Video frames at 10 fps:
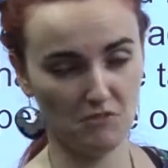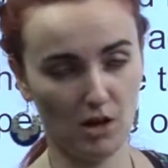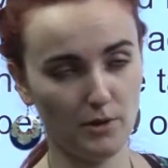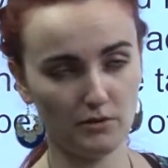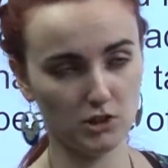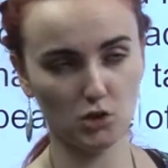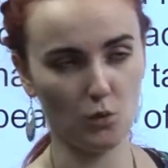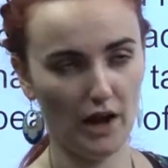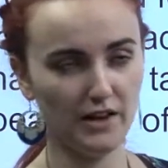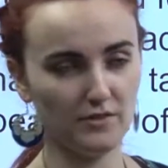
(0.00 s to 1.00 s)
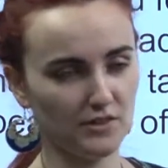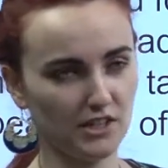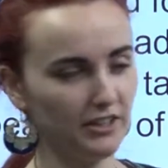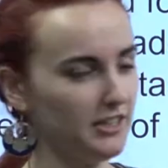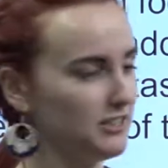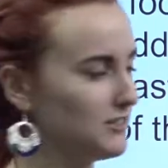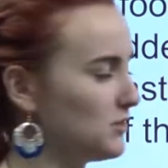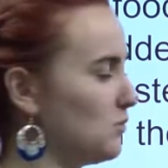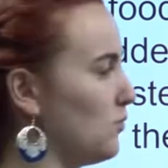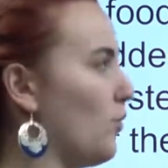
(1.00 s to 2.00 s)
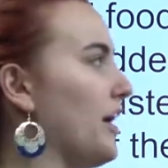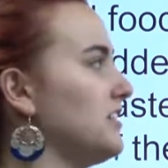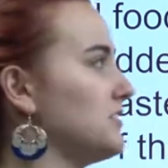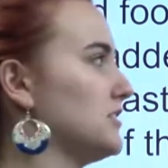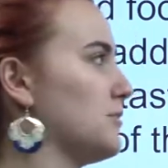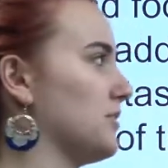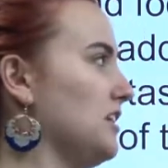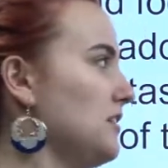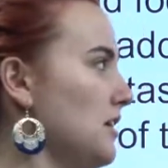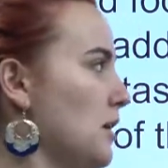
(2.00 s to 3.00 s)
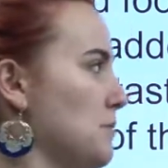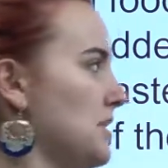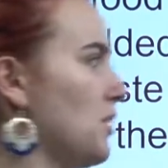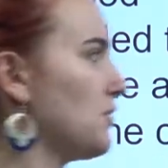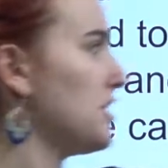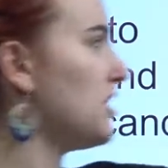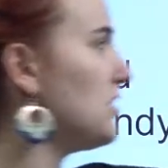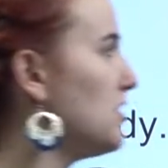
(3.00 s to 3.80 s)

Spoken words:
I'm not really sure why. Vanilla is white, typically. But then over here,